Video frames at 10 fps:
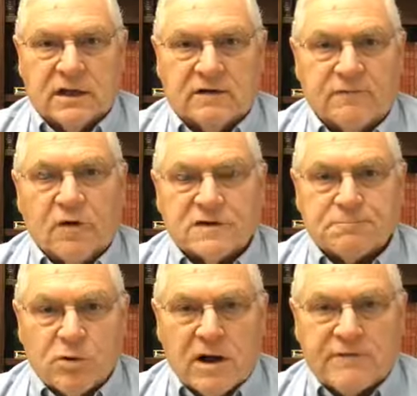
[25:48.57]
and false
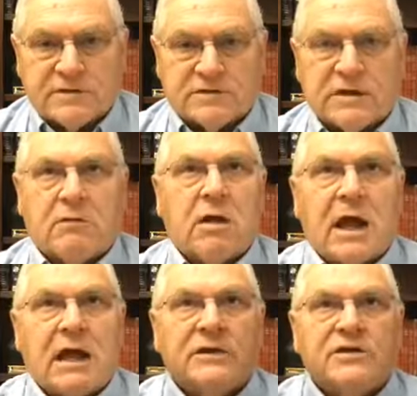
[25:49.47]
prophets who say, well,
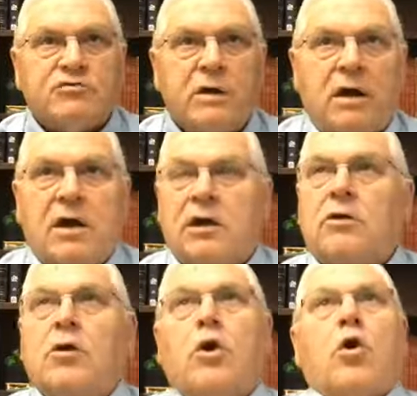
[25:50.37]
I got this, the
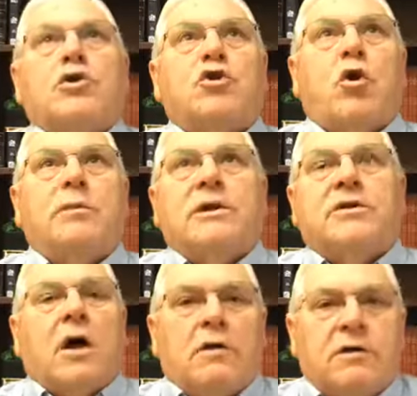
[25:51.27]
Lord told me to
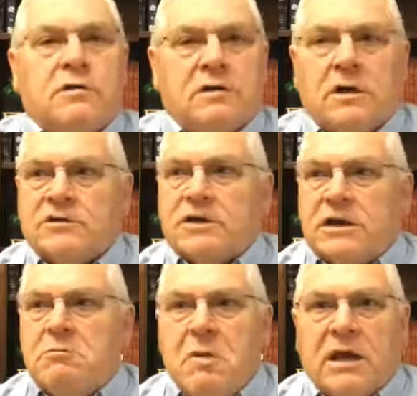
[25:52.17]
tell you to send
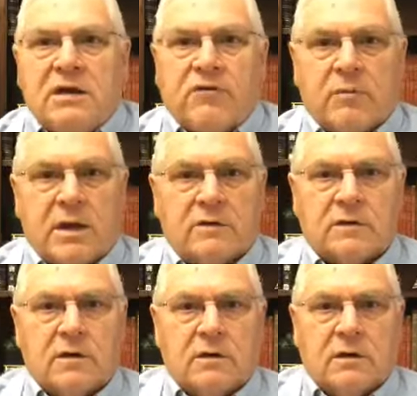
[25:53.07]
in money for me, see.